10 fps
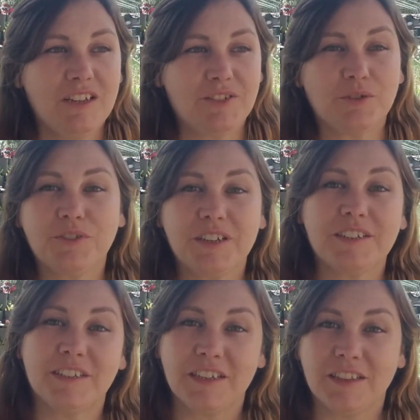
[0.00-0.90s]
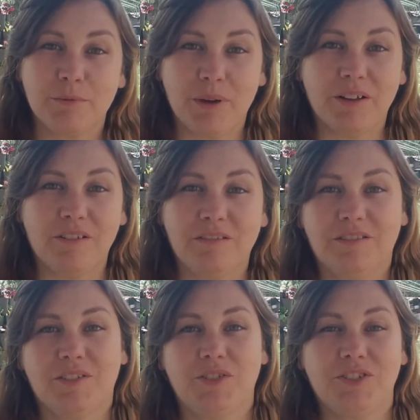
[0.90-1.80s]
Don't forget to hit the bell
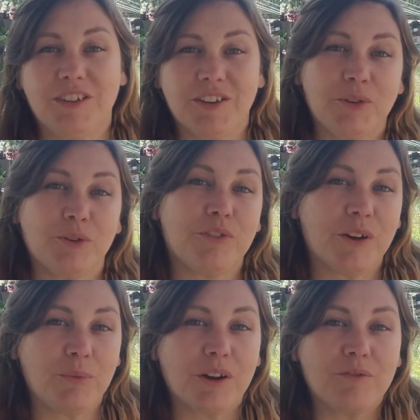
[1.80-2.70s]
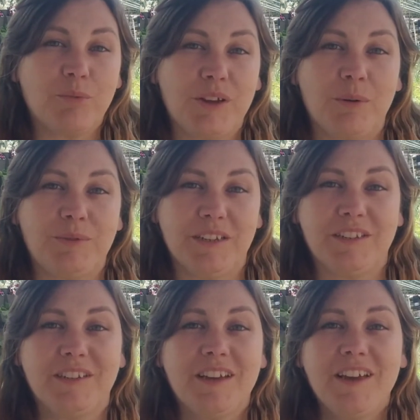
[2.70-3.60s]
so you can get notified whenever we update.
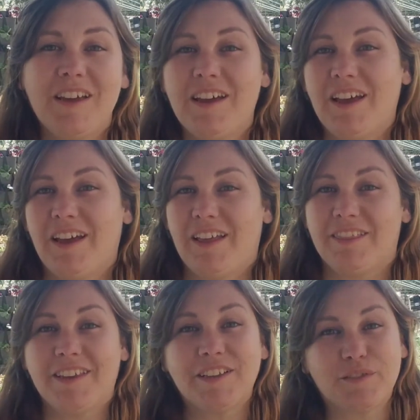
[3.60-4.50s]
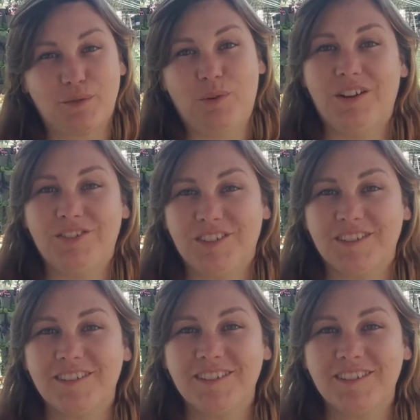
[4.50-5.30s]
And thanks for watching.